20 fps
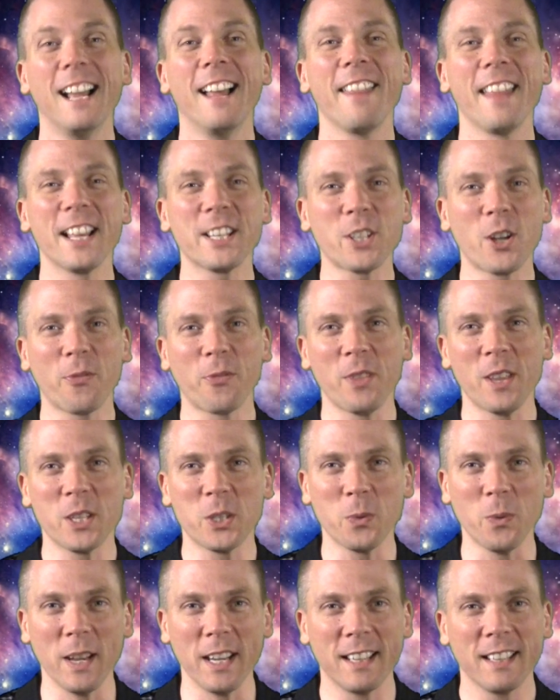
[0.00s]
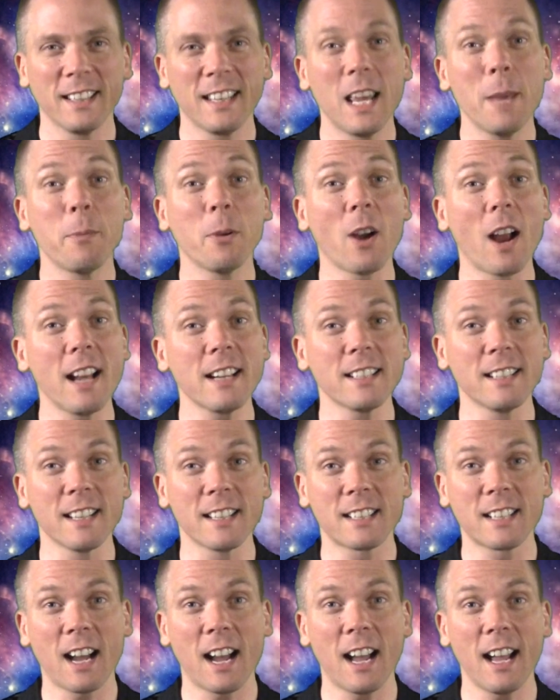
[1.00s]
That's all for this week. Keep your eyes on the
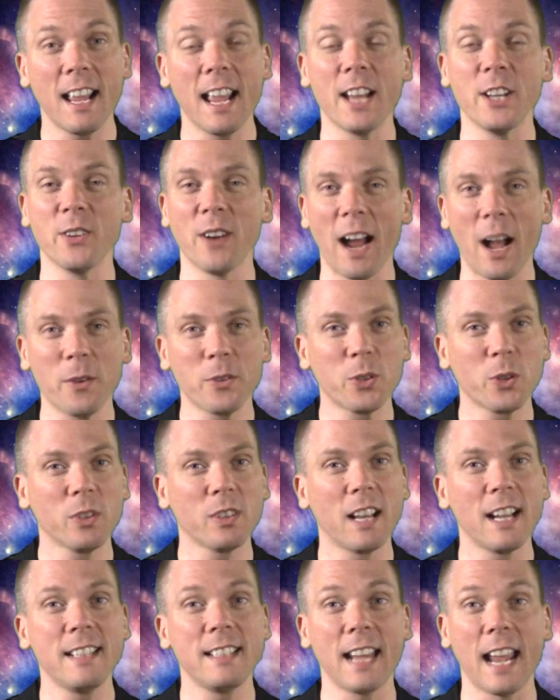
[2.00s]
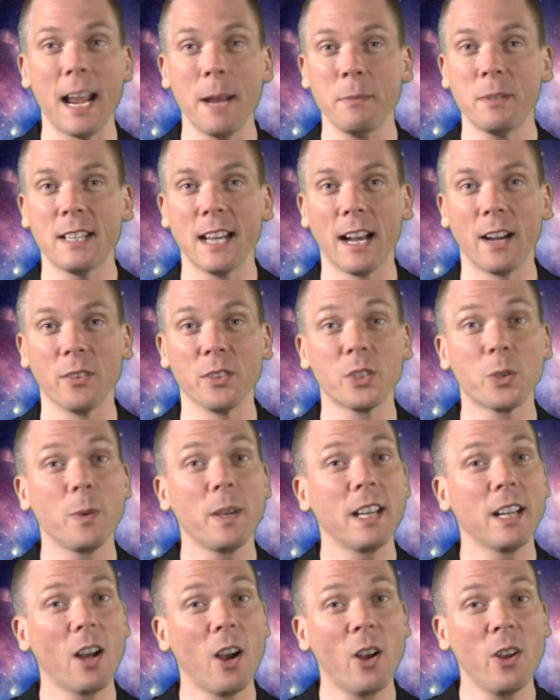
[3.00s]
sky and your outdoor lights aimed down so we
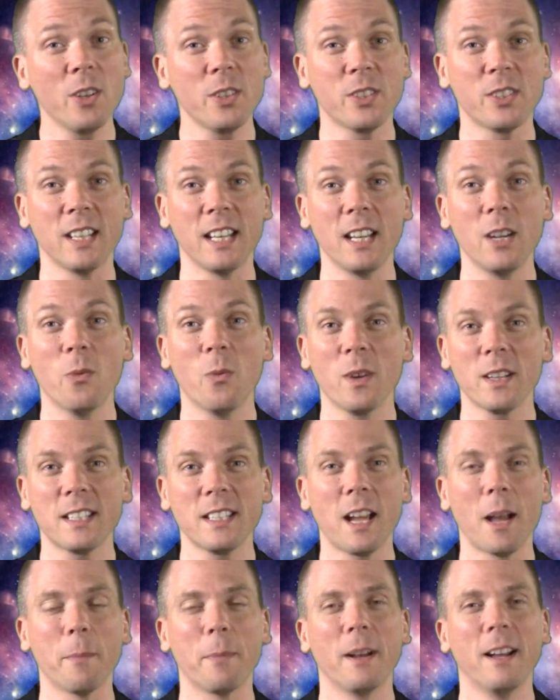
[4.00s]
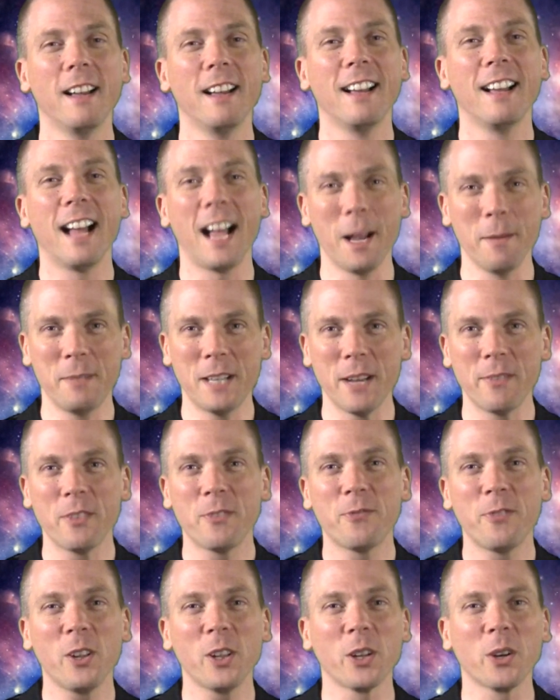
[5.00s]
can all see what's up. I'm David
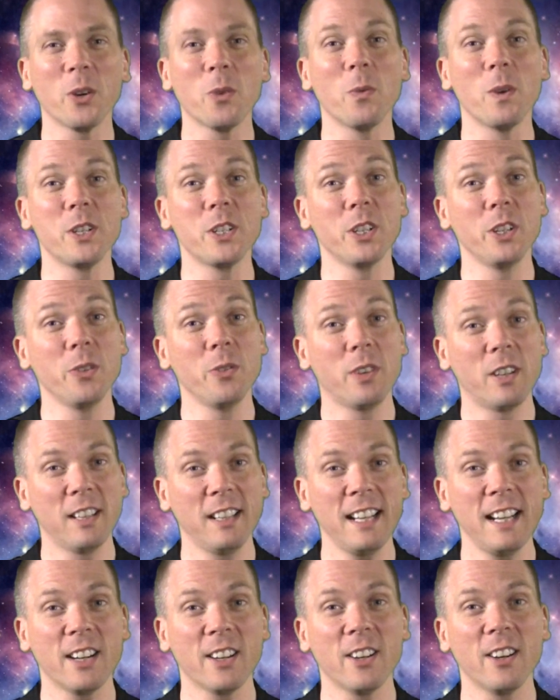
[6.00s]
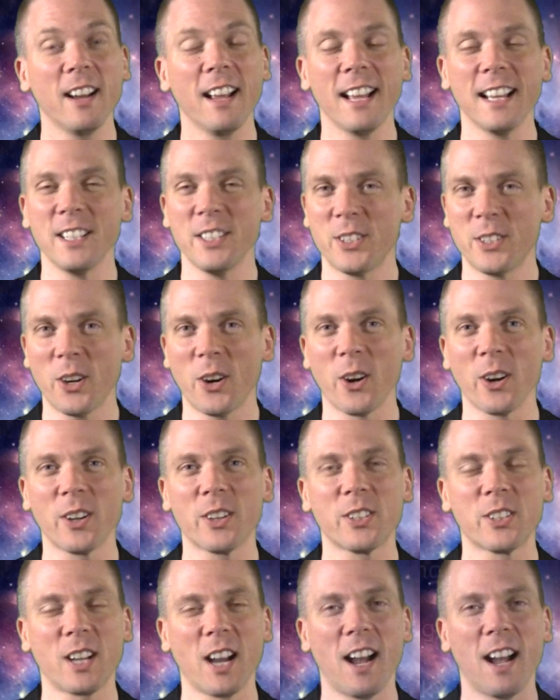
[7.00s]
Fuller, wishing you clear and dark
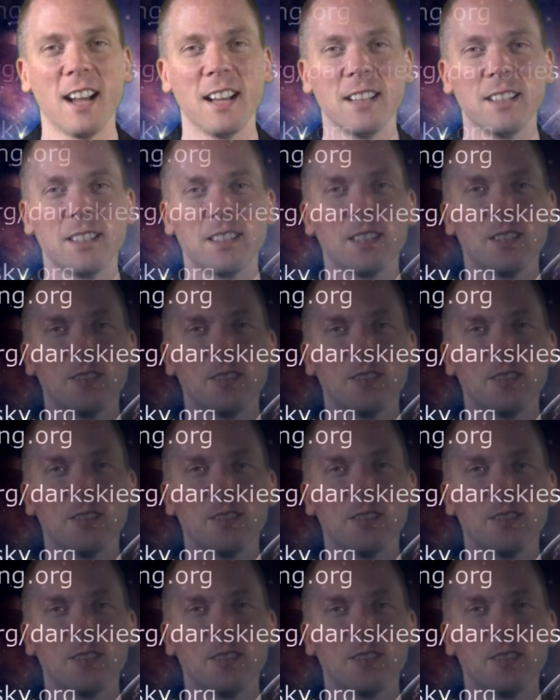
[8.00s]
skies.